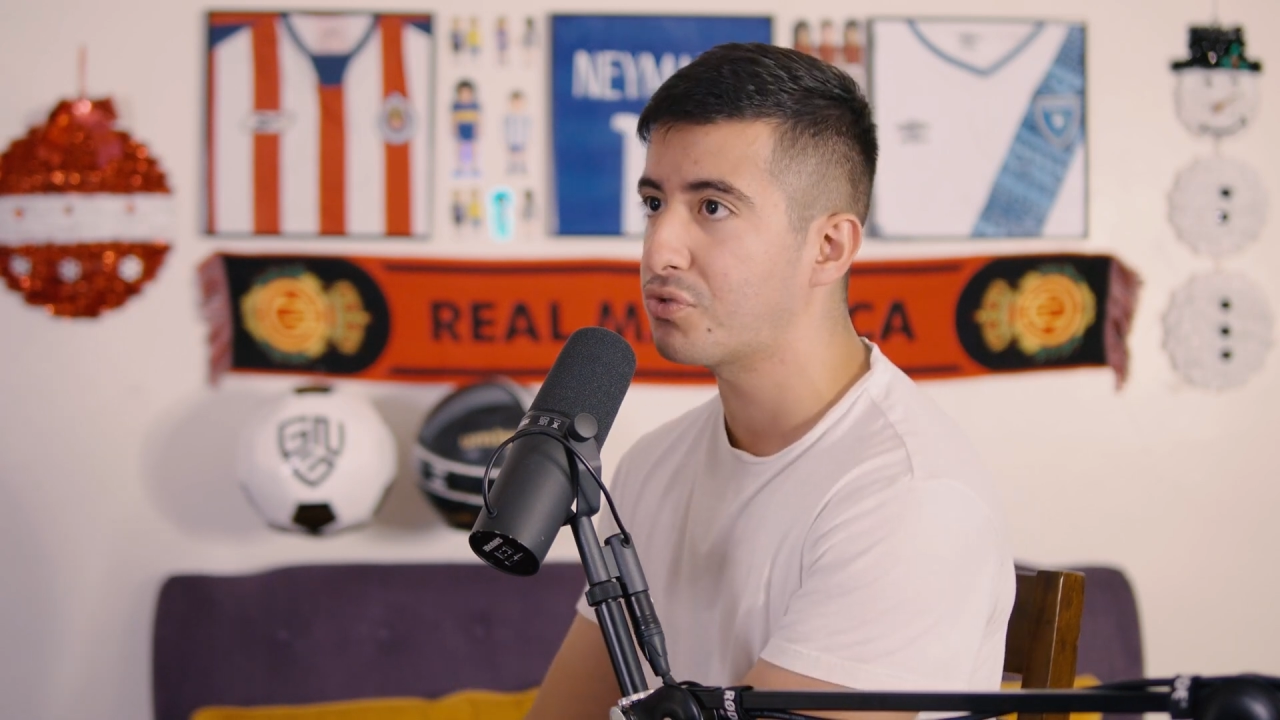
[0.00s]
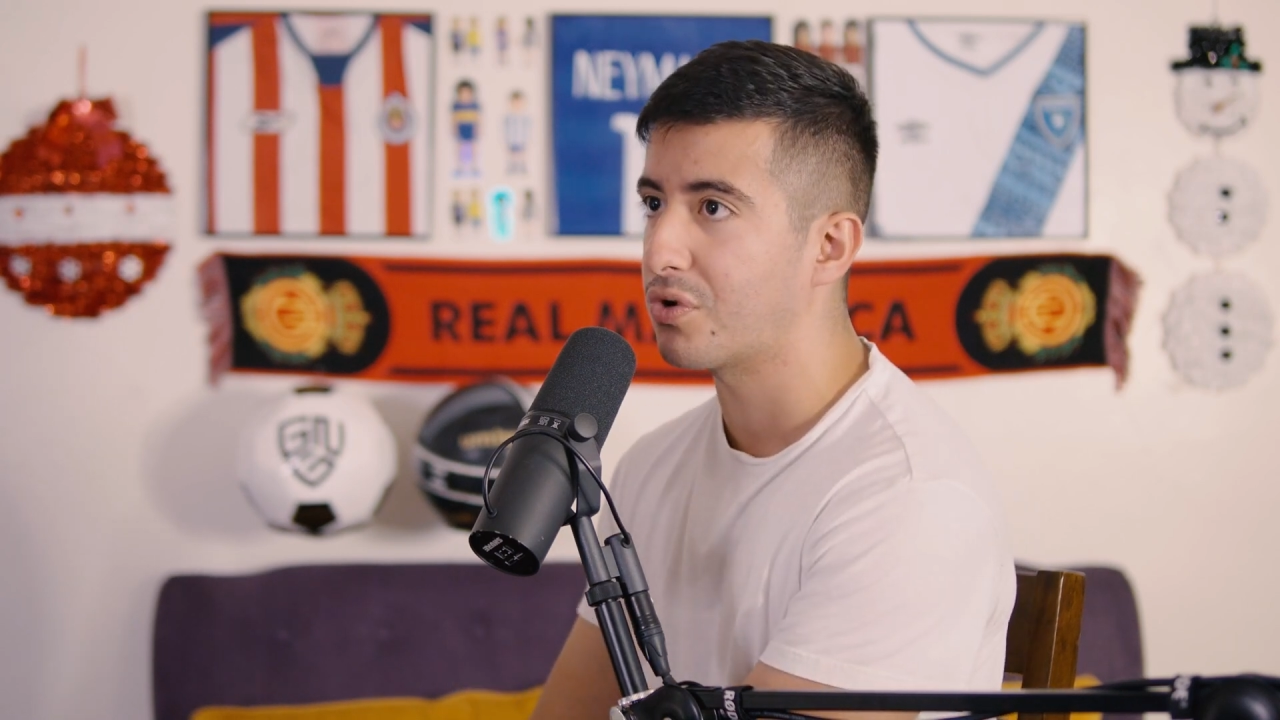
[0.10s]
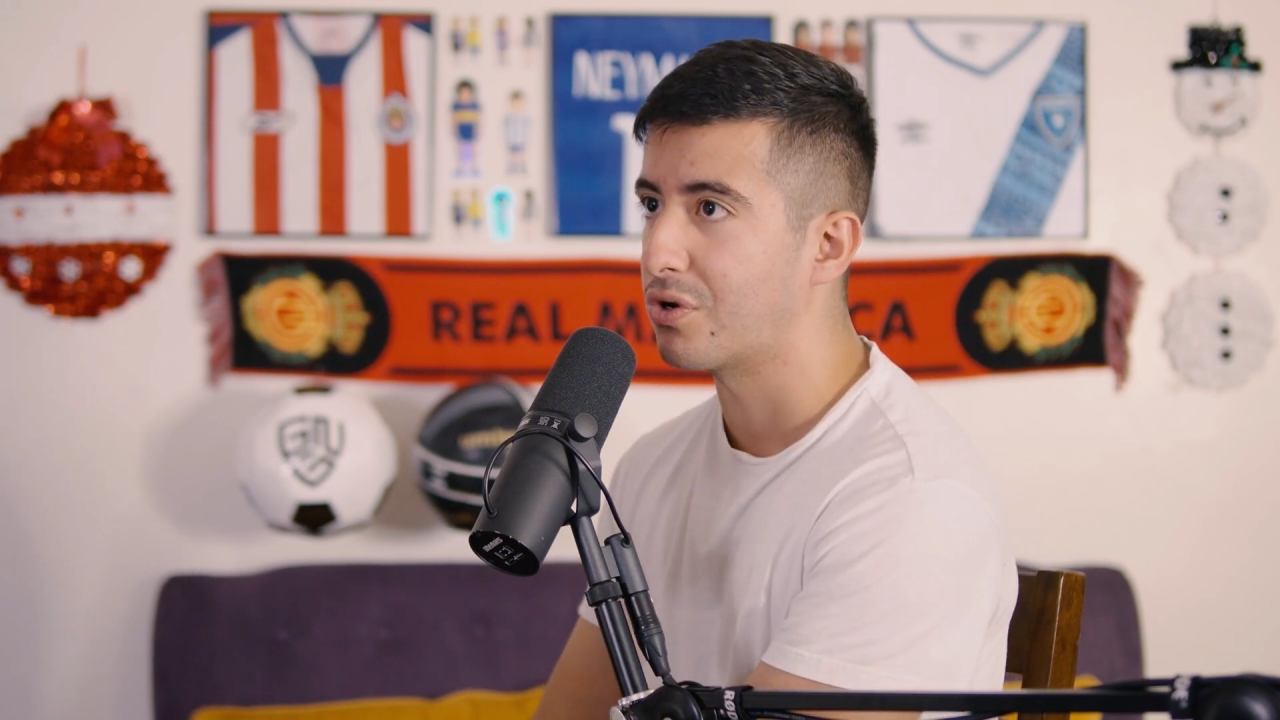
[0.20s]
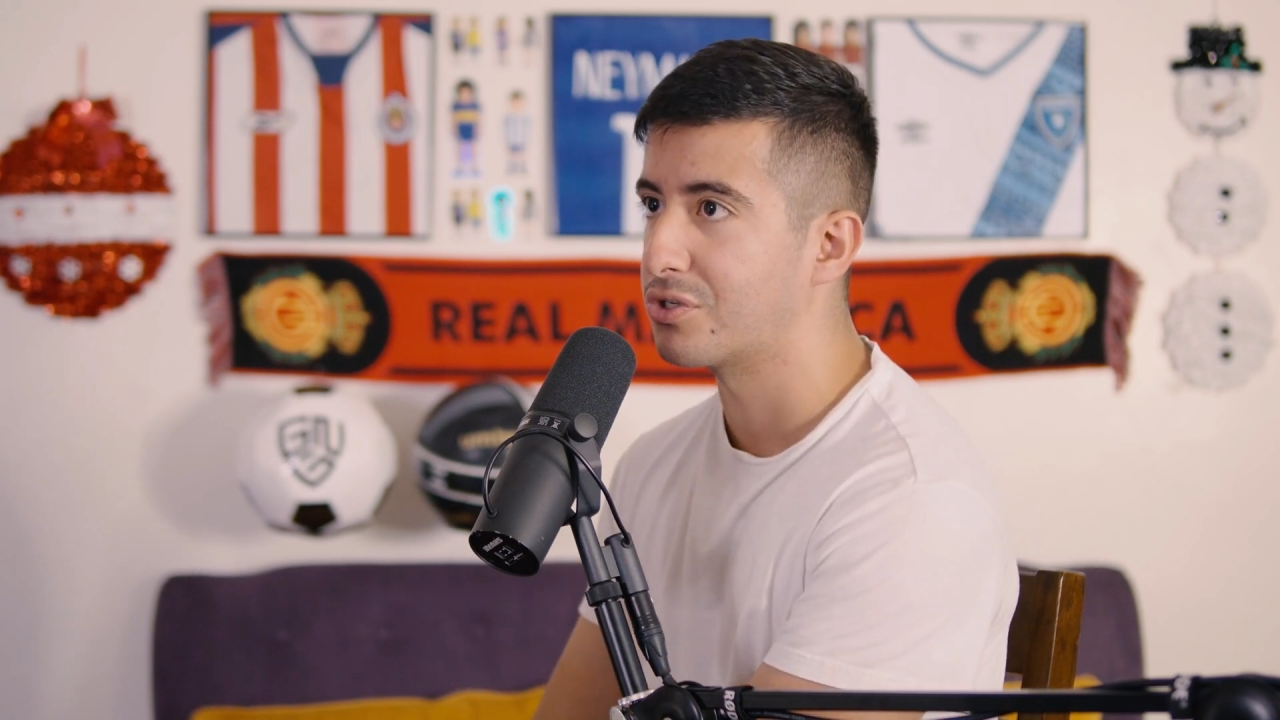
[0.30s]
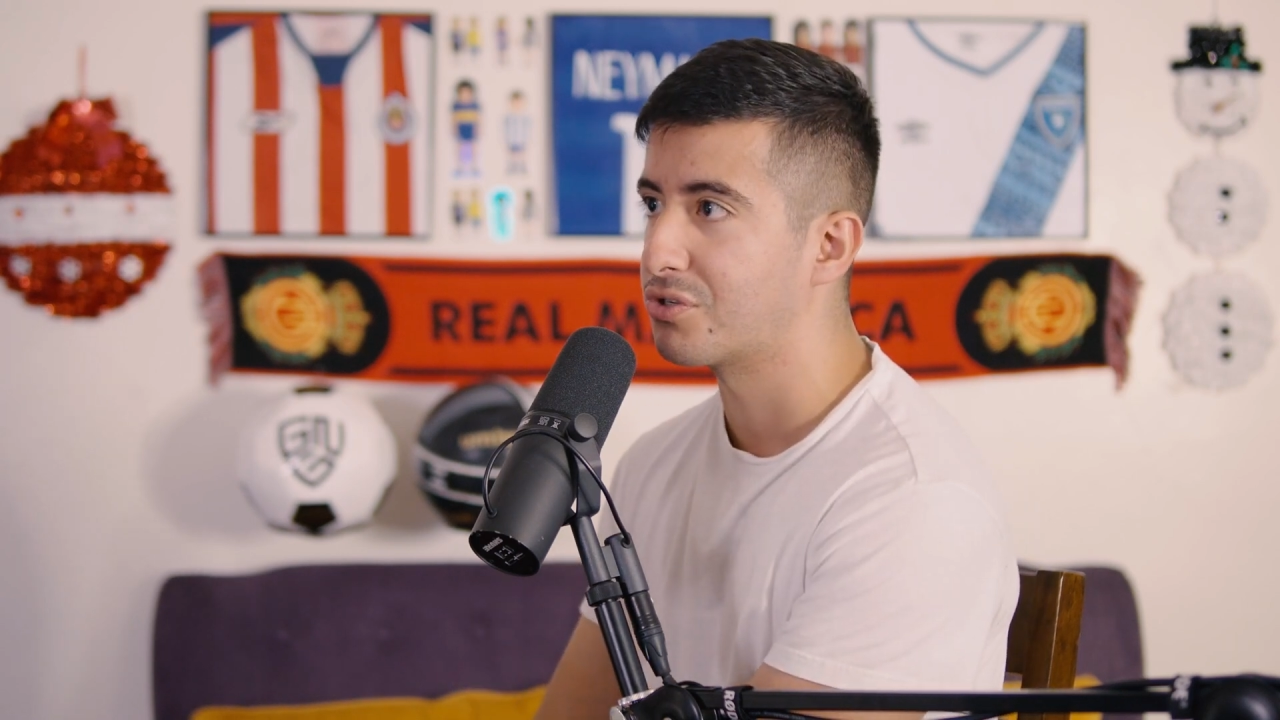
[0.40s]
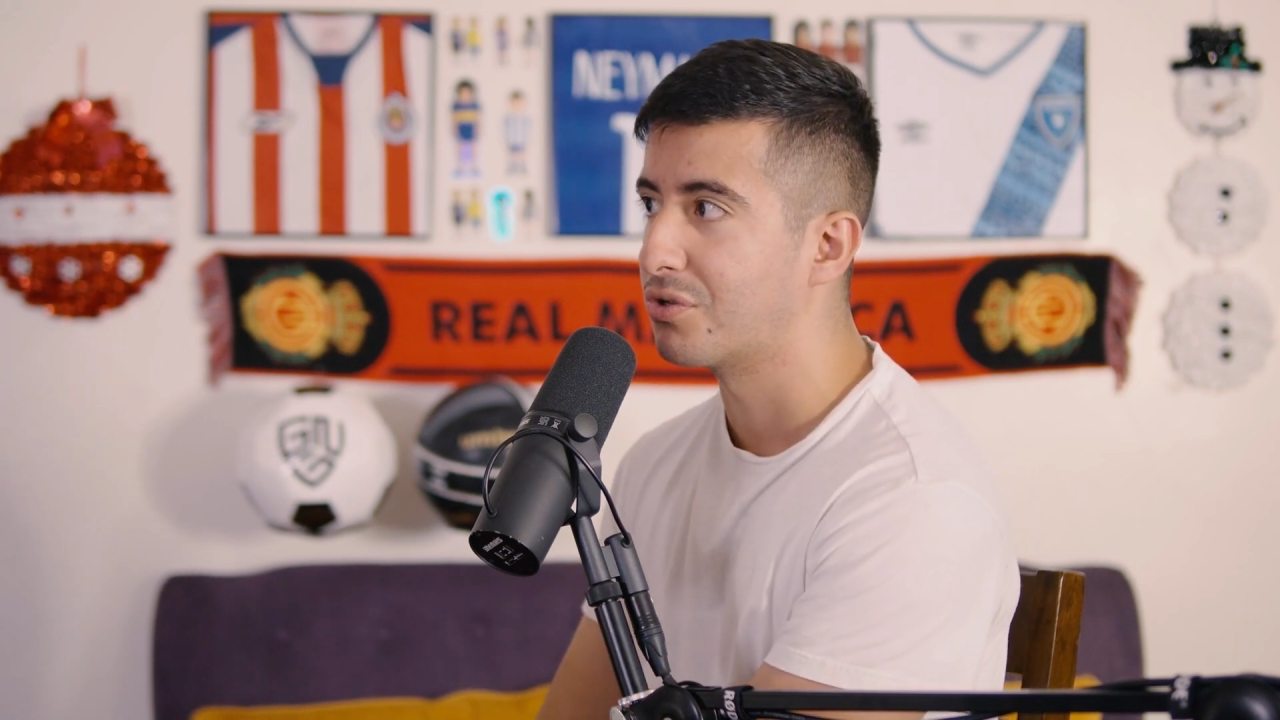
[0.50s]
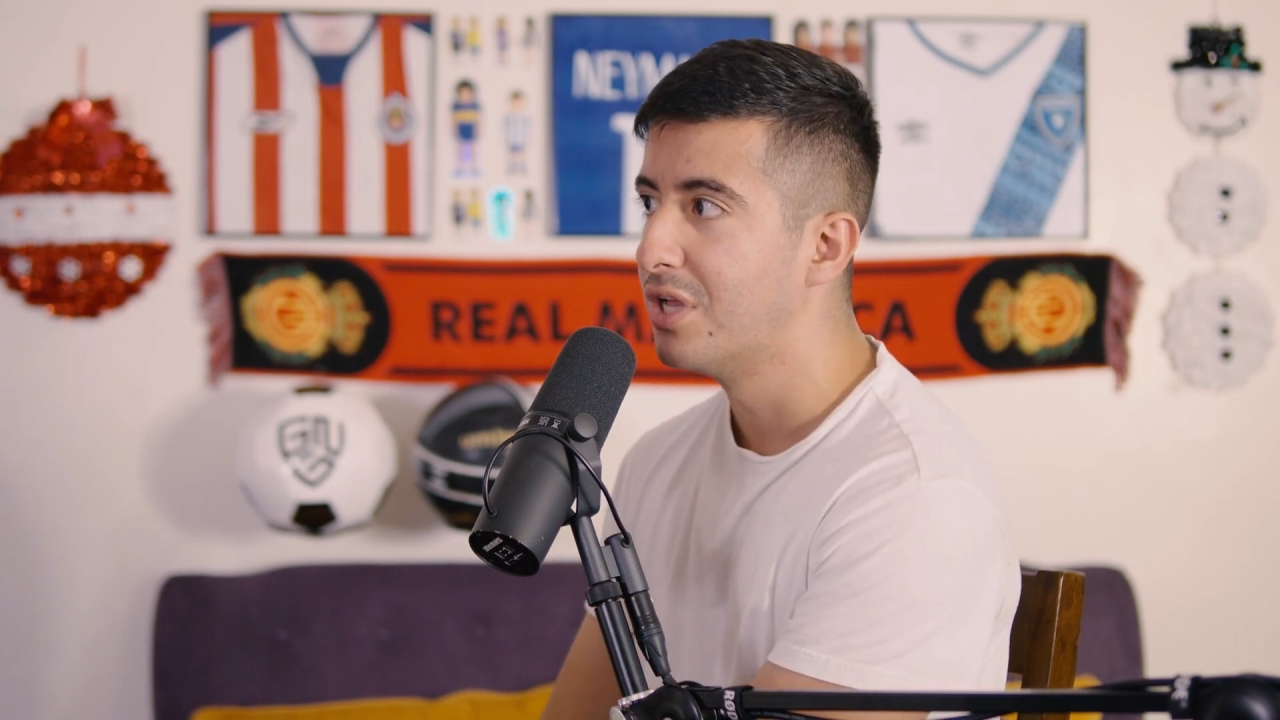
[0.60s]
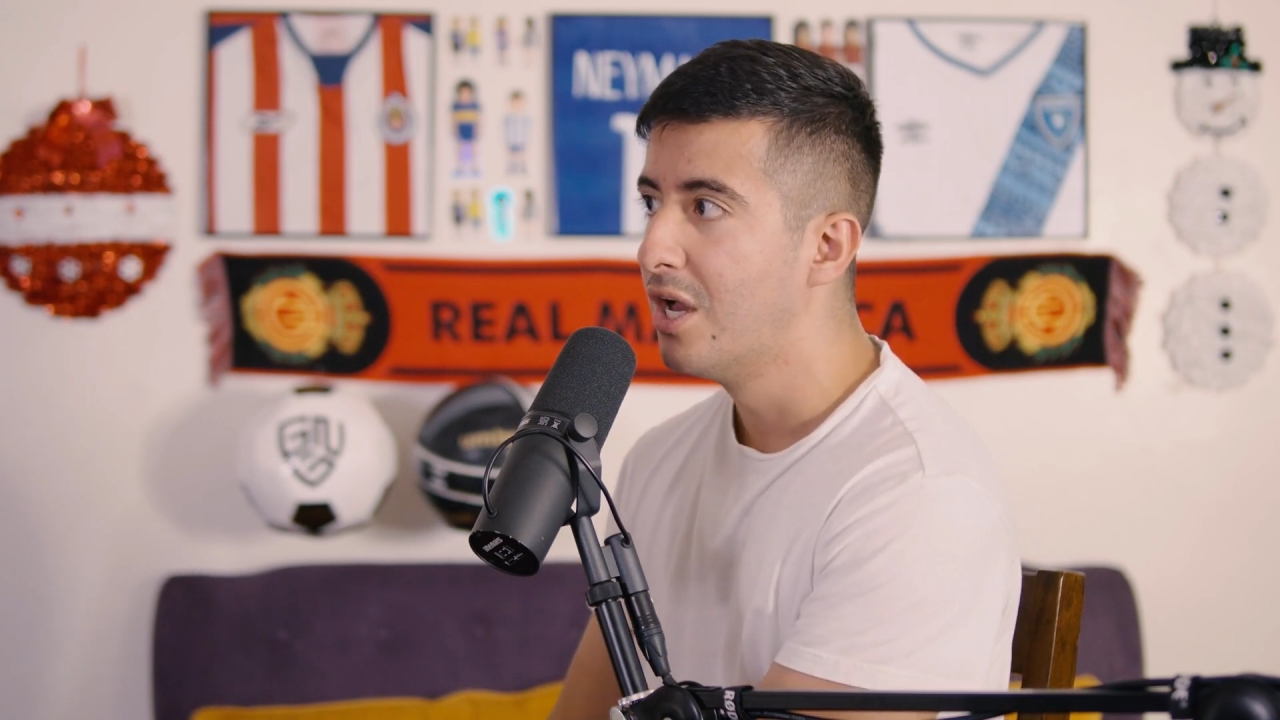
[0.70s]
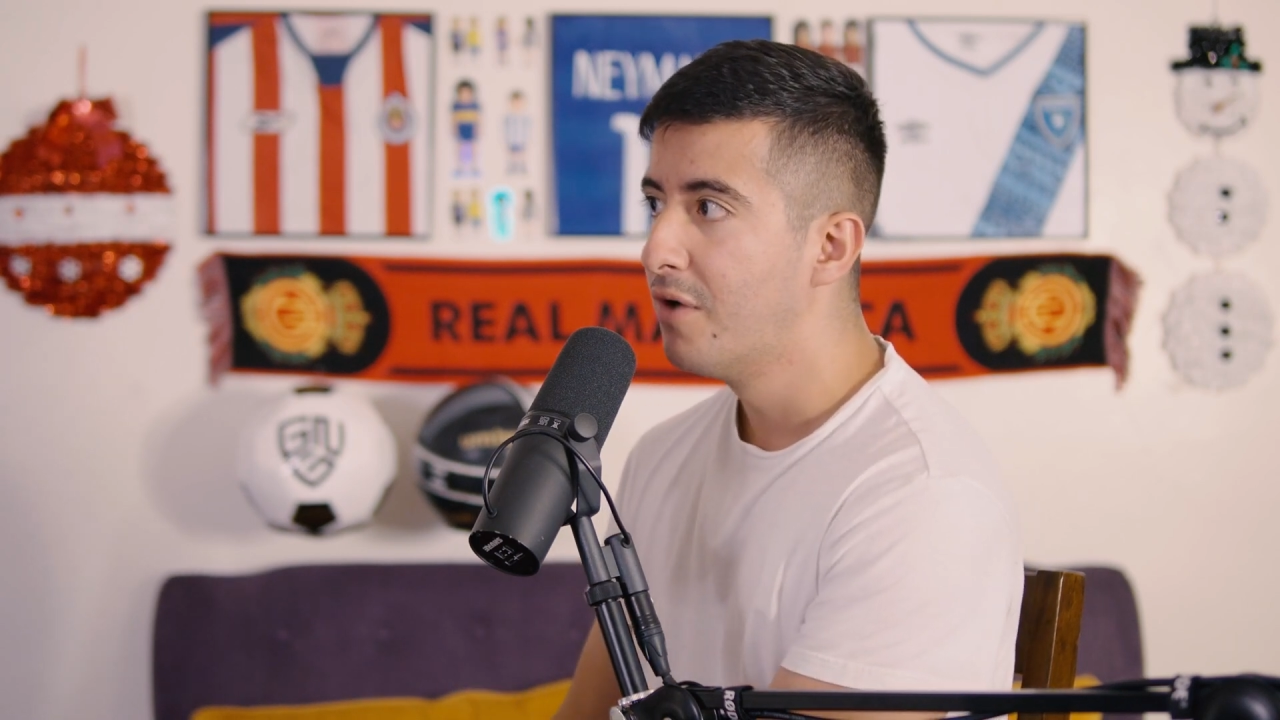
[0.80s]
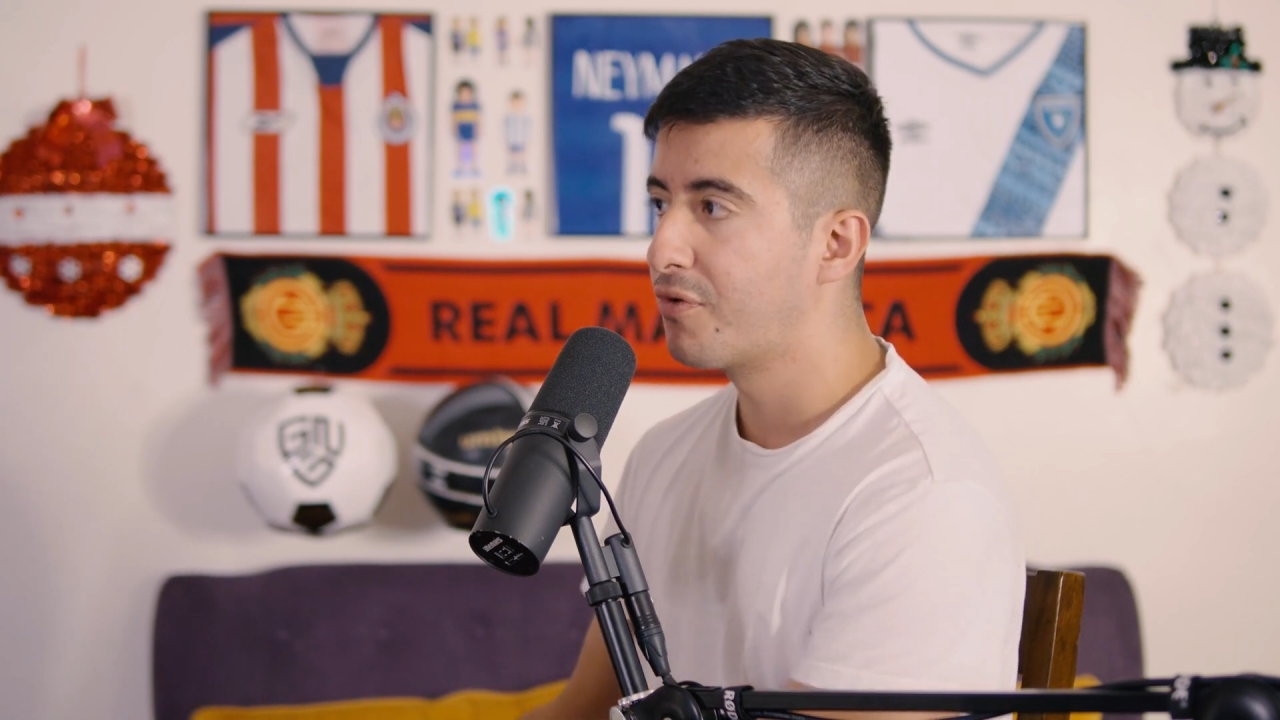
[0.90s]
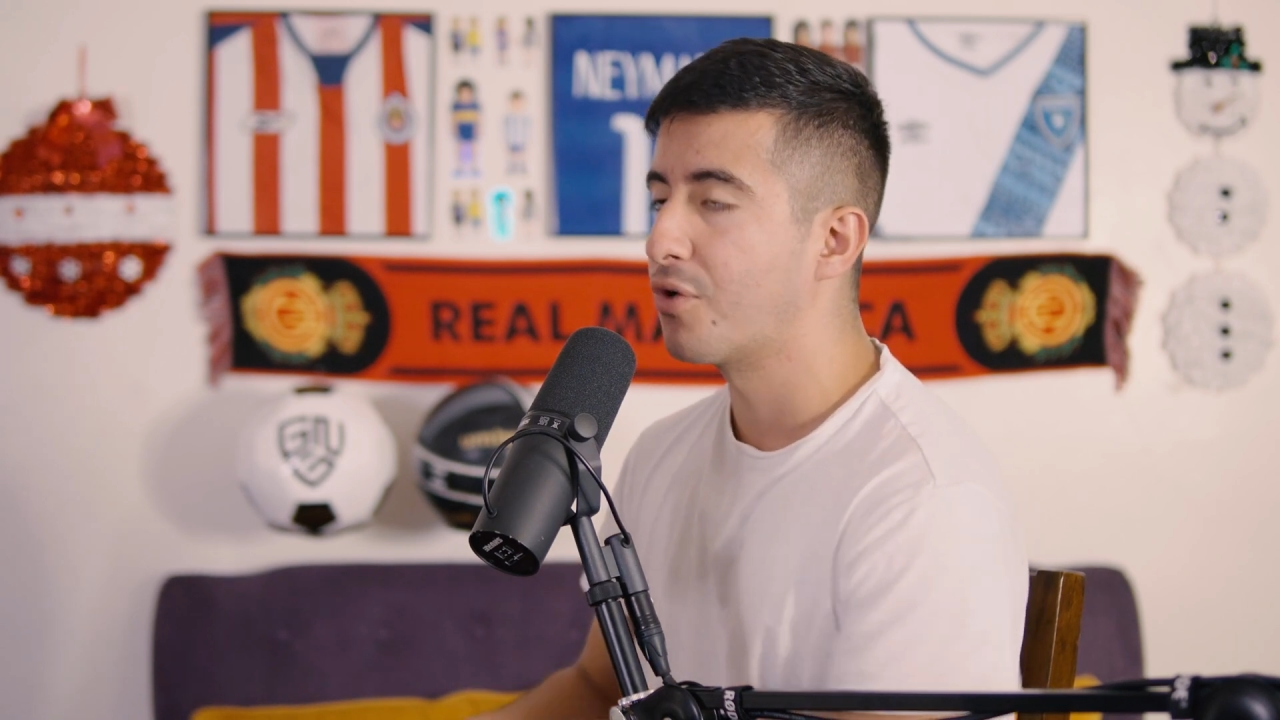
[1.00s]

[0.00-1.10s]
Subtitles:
rehearsal for